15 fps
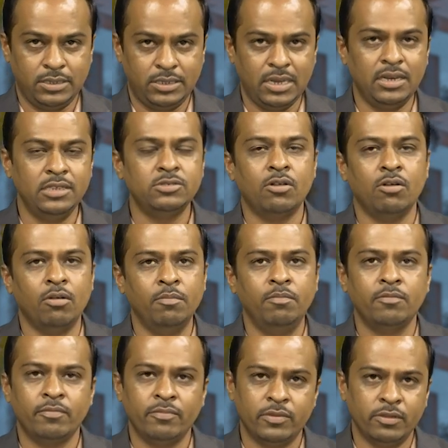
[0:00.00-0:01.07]

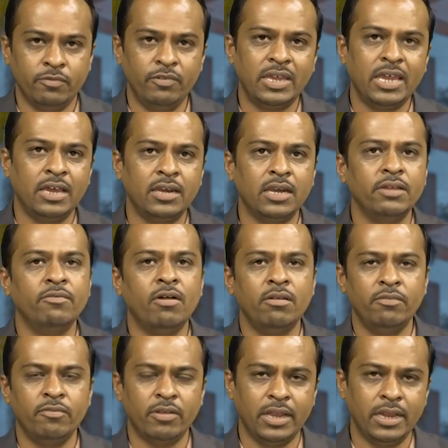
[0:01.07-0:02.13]
telescope, we can
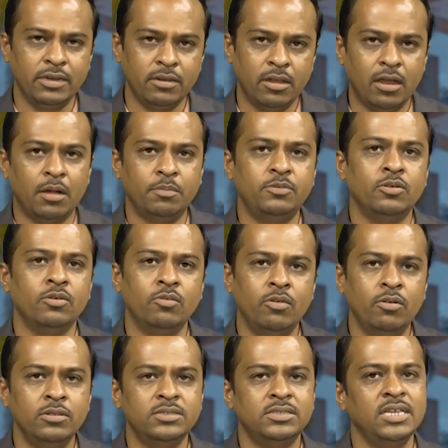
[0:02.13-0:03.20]
revolve it up to